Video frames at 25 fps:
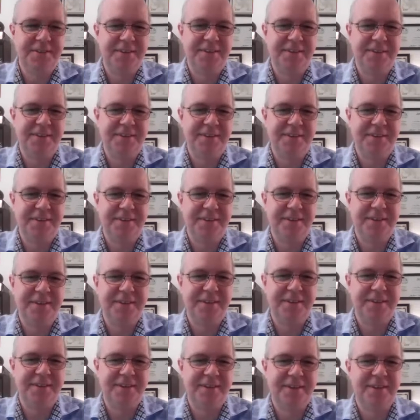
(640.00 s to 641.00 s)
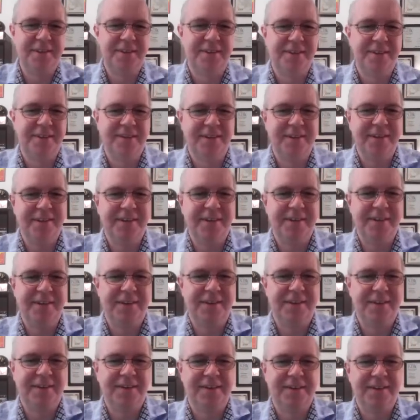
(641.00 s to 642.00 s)

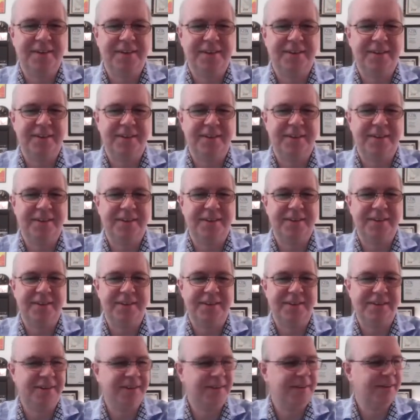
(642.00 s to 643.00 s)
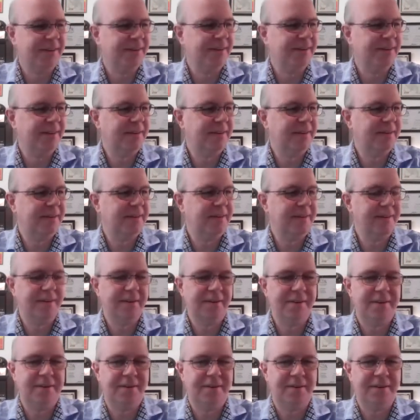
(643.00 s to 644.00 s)

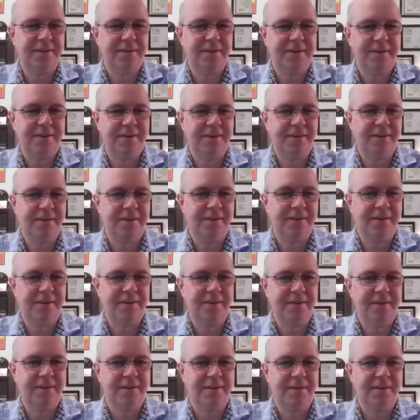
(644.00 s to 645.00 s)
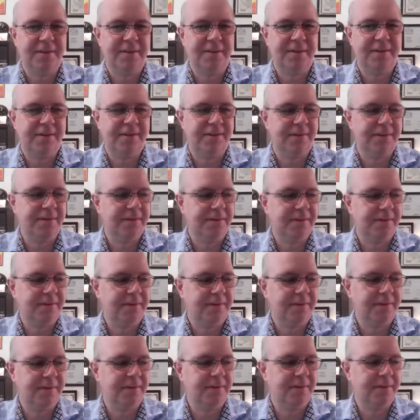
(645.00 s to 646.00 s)

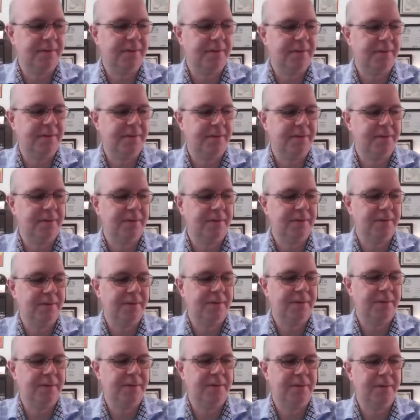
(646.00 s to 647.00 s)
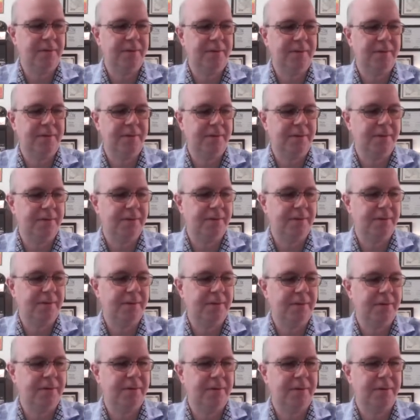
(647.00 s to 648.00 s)
[no speech]